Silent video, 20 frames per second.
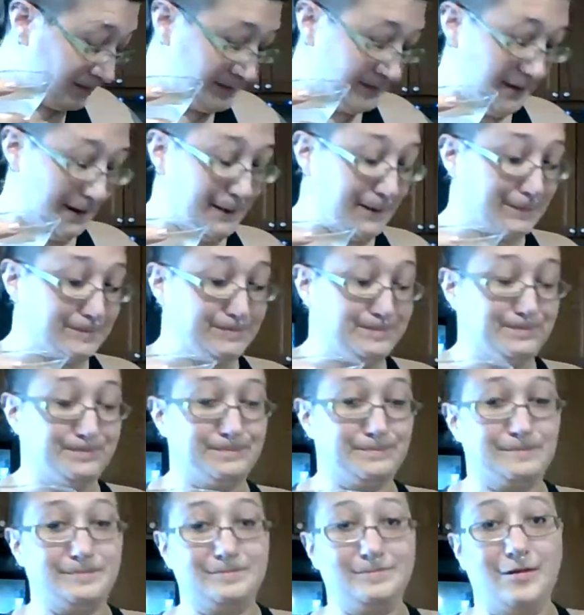Yeah,
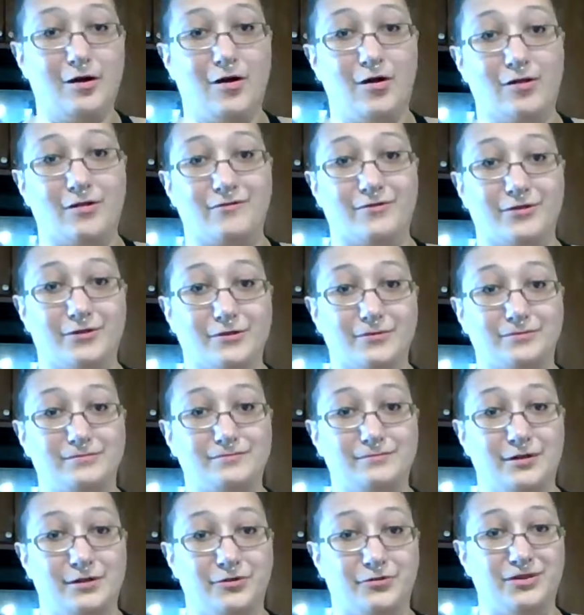Oliver
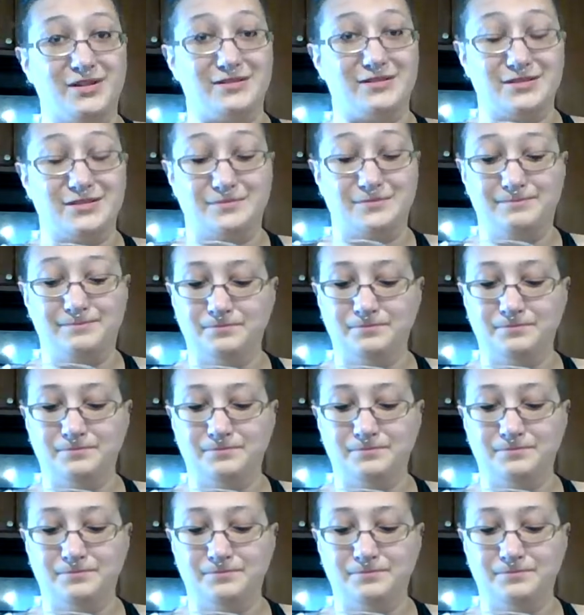agrees.